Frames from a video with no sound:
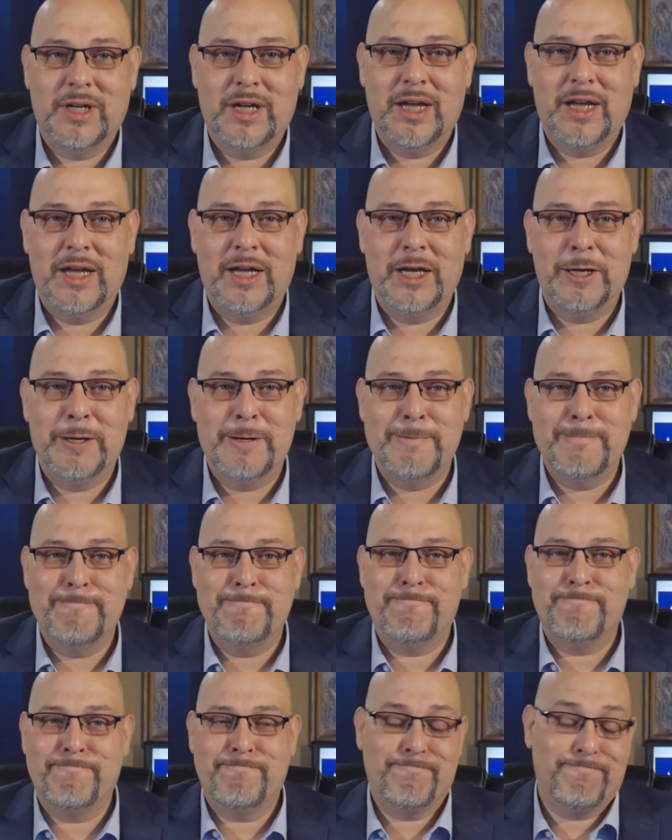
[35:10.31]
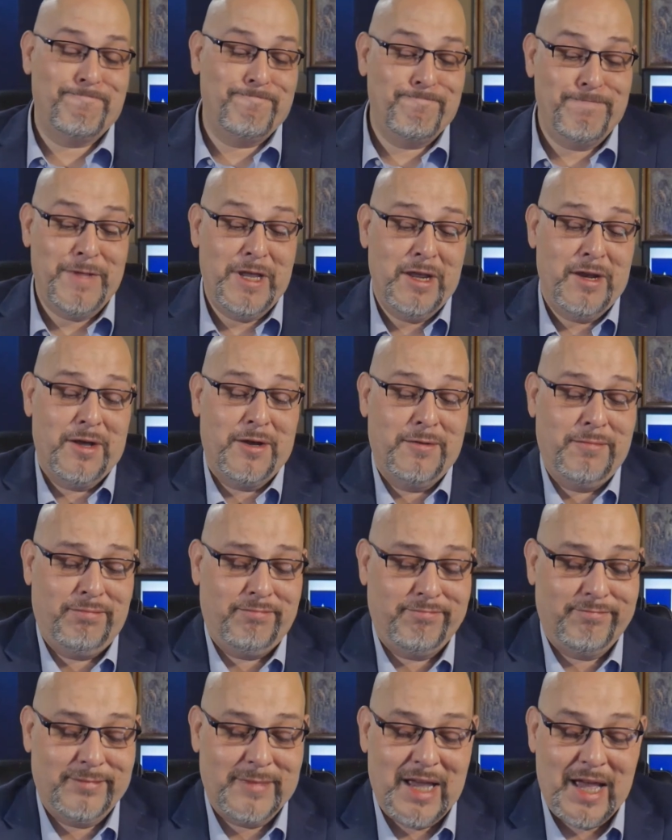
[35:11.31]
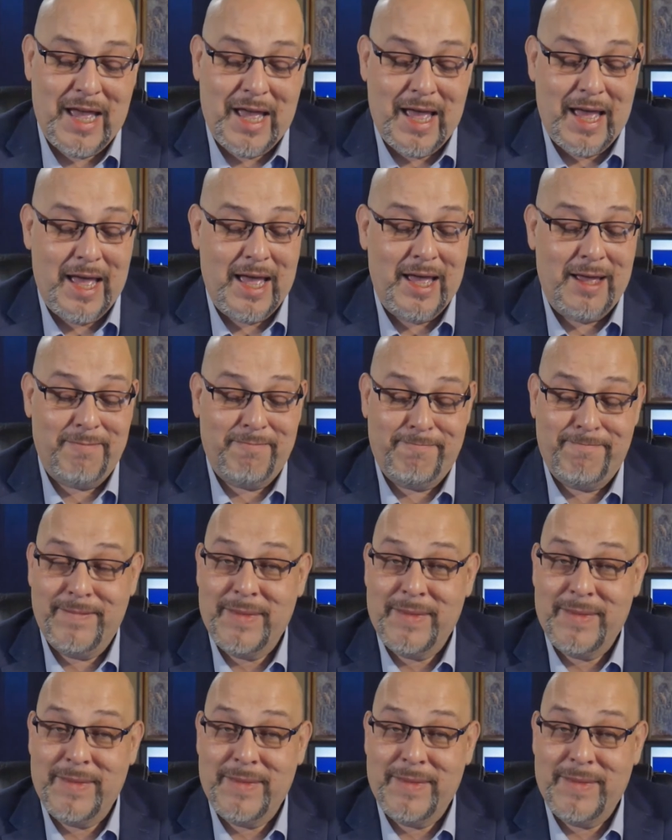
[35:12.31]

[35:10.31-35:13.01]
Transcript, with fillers: Um, you know, I